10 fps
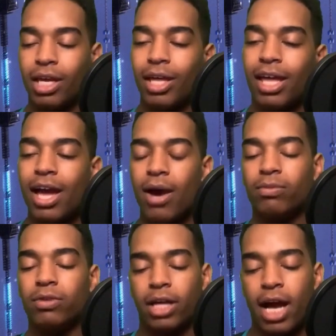
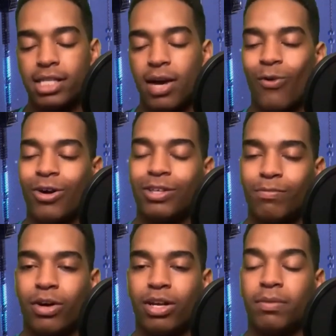the guys had walked
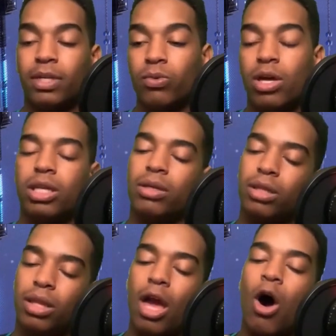up on him, and
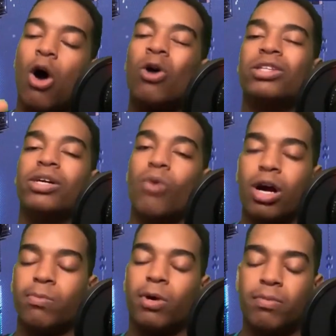they all didn't
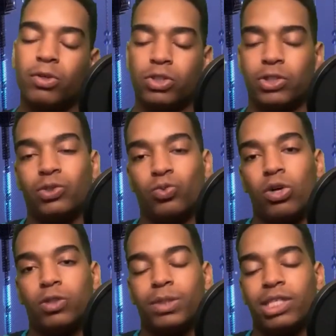walk up on him. It was just this
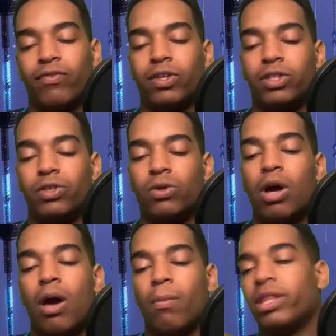one specific
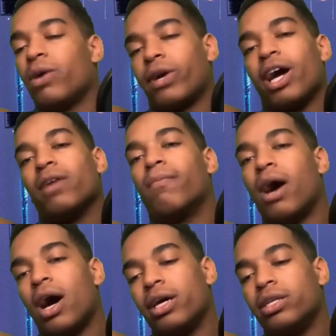dude, but they were kind of
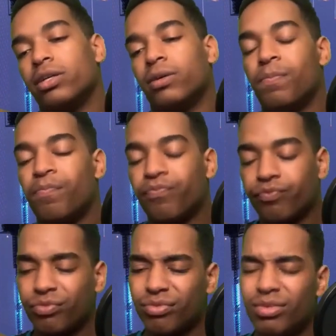behind him.
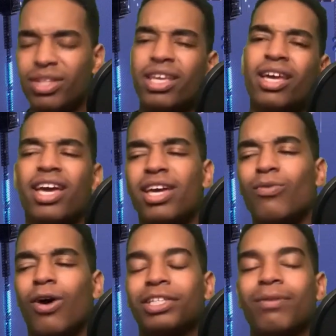And he
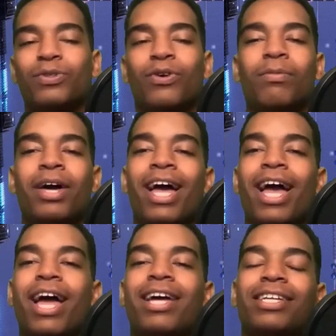walked up to him,
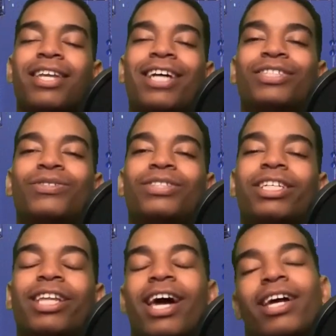and as you
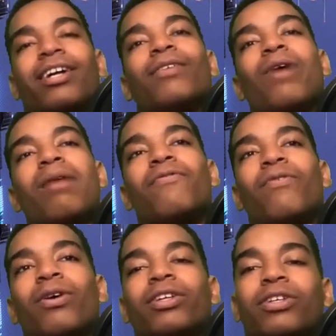see, like, right
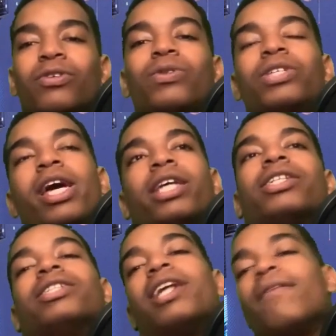before the dude
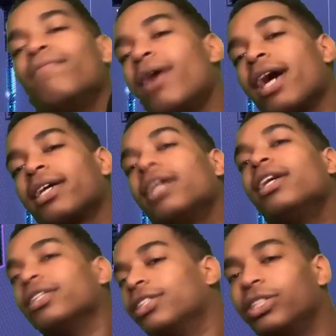takes a step back
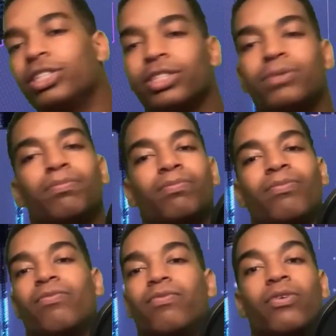to just
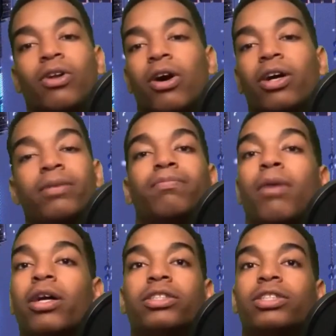full-on
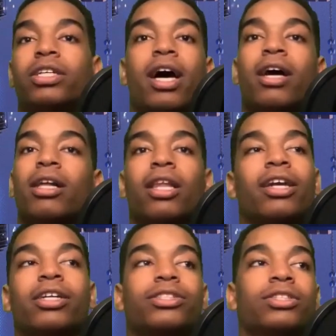punch the hell
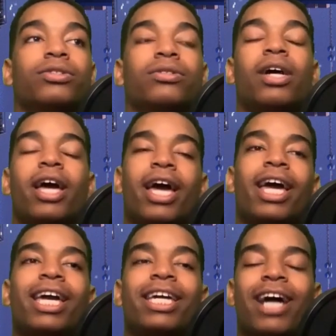out of this dude,
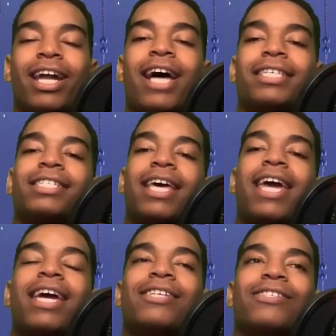he kind of has his
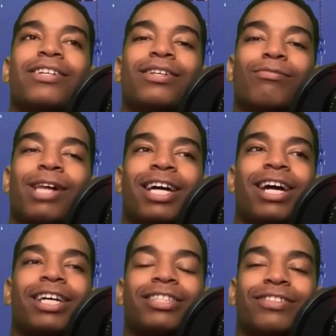hands on the black
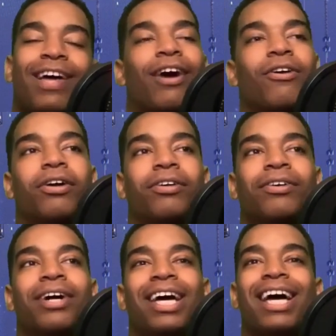guy and is like, hold
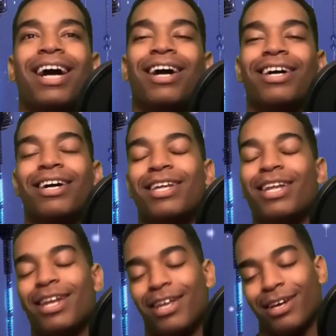on.
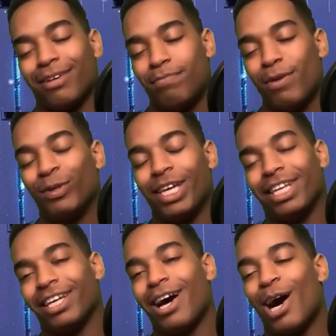And then the people get
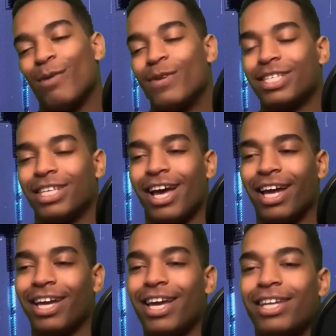in the comments,
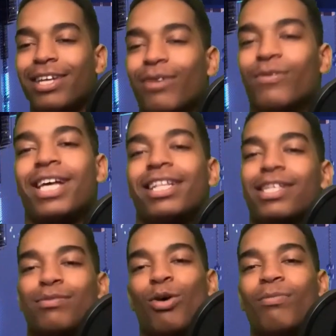like, and it was at
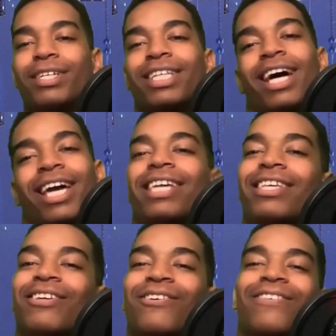this moment that
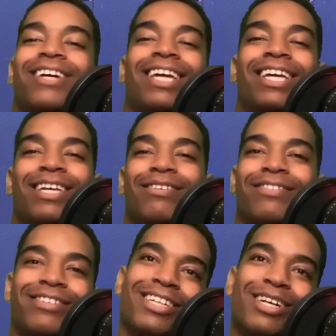he knew he
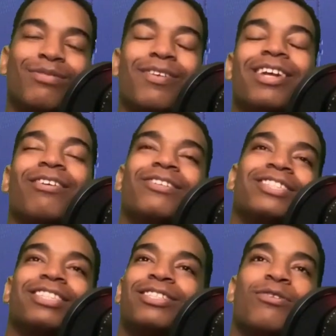up. And it was
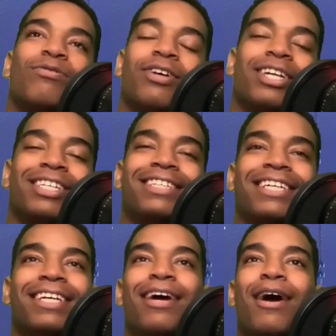just so funny to
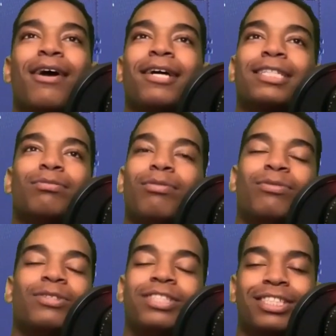see, because
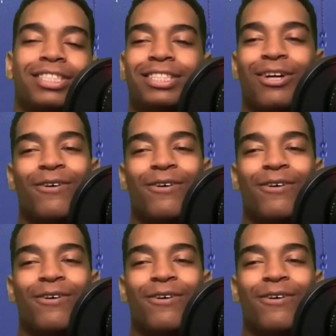people just